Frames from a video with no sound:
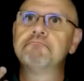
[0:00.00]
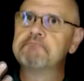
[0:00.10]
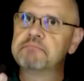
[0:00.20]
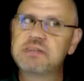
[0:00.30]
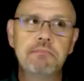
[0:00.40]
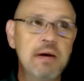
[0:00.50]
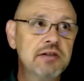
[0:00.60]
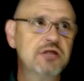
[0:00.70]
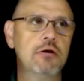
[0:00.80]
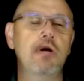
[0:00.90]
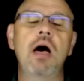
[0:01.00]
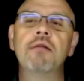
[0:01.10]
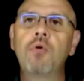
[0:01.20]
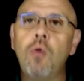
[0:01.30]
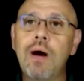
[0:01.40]
It's a mixture
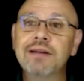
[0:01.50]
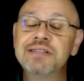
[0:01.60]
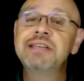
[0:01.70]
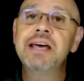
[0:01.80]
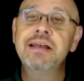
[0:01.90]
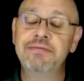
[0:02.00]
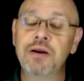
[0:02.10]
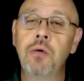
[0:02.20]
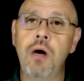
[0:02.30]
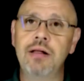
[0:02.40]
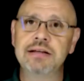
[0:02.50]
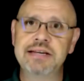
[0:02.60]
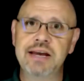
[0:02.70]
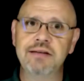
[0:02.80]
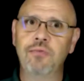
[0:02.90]
of quantitative and qualitative.